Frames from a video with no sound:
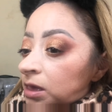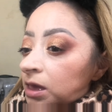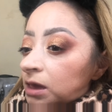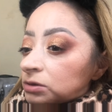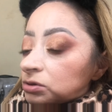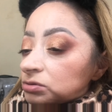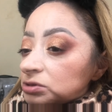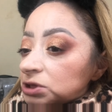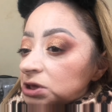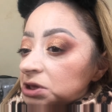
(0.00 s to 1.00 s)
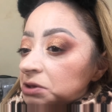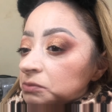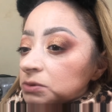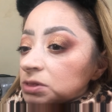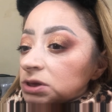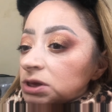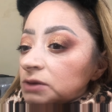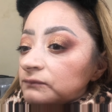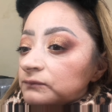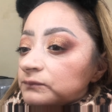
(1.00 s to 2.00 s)
don't see really
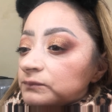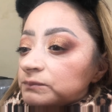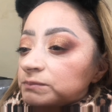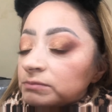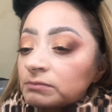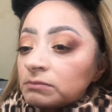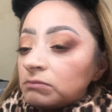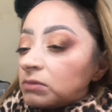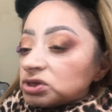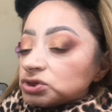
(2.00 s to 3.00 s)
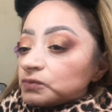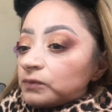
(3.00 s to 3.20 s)
much